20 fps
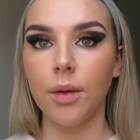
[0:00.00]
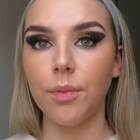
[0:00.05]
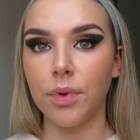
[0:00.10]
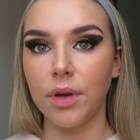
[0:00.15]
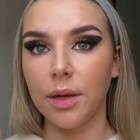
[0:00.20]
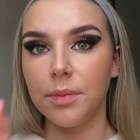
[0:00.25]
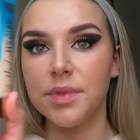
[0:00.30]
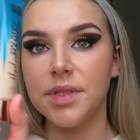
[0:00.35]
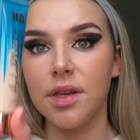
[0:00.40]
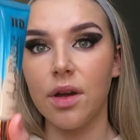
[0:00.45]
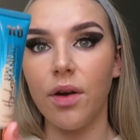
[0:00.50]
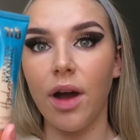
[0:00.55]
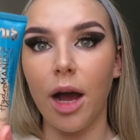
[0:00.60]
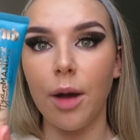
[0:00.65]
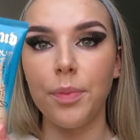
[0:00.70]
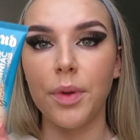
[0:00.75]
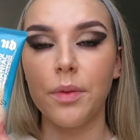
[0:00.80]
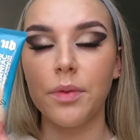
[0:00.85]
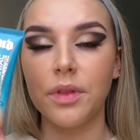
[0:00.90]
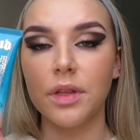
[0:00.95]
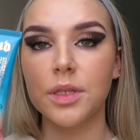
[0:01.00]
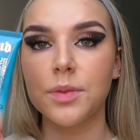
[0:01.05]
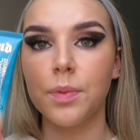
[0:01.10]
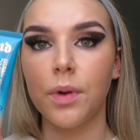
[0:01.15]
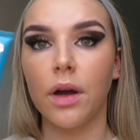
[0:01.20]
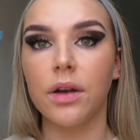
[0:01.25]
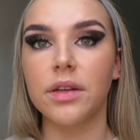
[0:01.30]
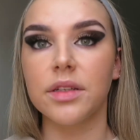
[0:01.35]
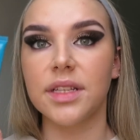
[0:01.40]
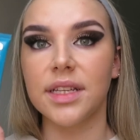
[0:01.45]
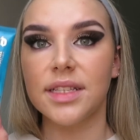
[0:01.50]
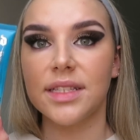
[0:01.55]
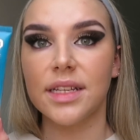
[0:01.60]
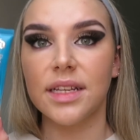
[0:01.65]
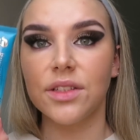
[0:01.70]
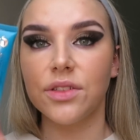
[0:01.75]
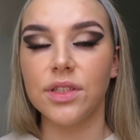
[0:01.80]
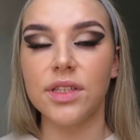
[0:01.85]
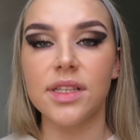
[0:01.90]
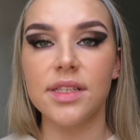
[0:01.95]
But I'm so happy with this product. It's
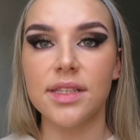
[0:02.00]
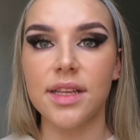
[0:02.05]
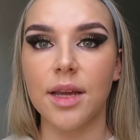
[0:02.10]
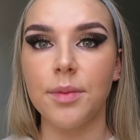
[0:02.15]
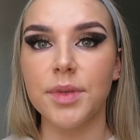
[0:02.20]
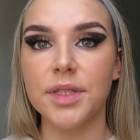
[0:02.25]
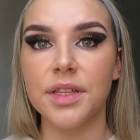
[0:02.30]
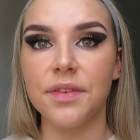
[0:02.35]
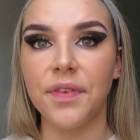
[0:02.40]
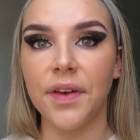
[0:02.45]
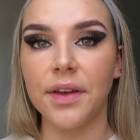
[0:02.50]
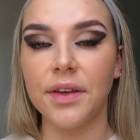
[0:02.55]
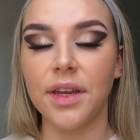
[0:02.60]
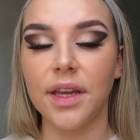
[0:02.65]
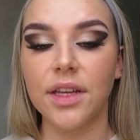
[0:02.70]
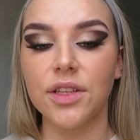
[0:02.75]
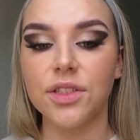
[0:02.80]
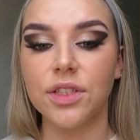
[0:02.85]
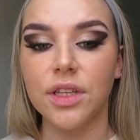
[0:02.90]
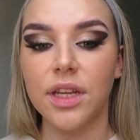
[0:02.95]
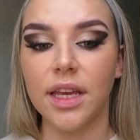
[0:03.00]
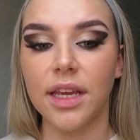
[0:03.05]
literally the same as the foundation.